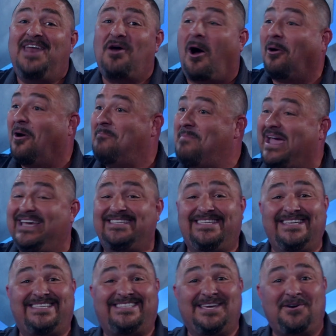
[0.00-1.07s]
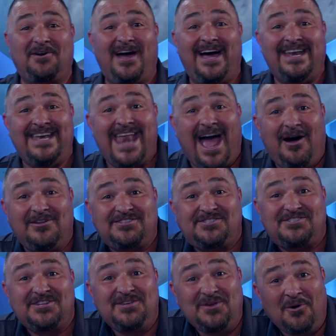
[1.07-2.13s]
our amazing senator
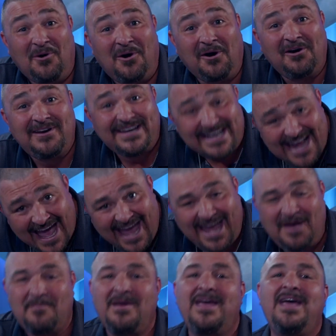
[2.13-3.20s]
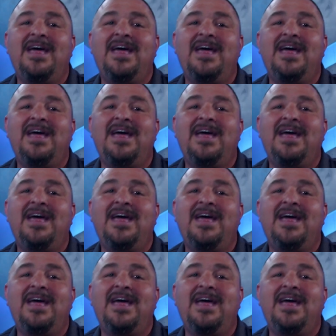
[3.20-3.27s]
announced your name.